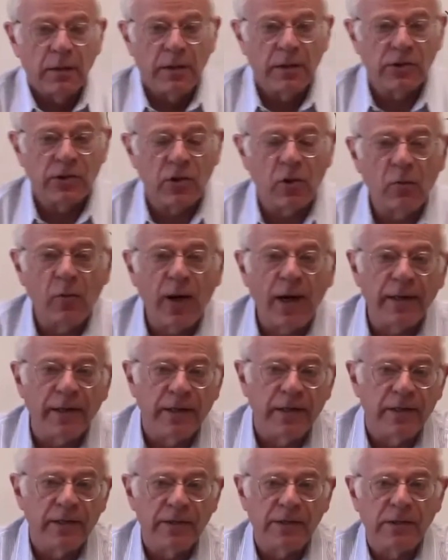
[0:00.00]
The so what
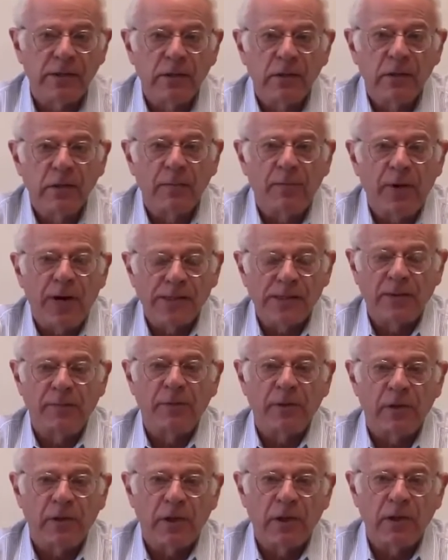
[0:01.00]
is the
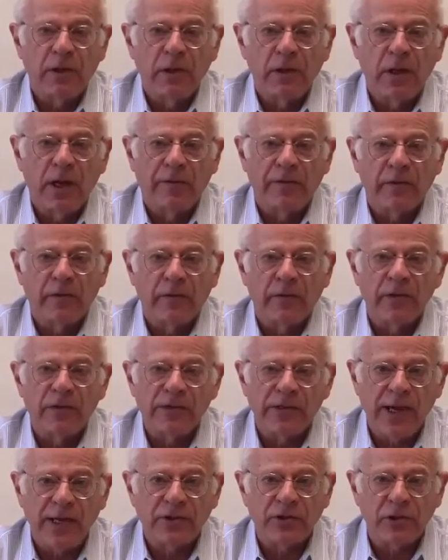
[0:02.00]
possibility of a
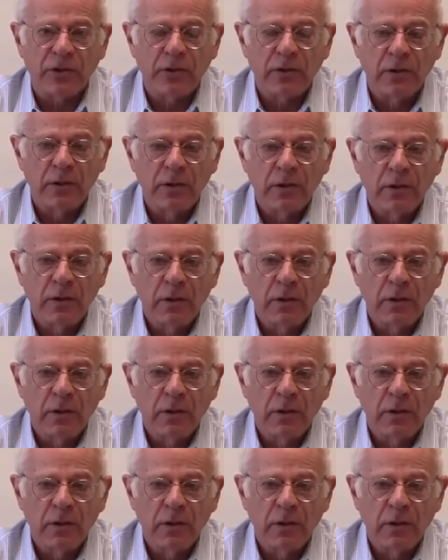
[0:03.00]
recession,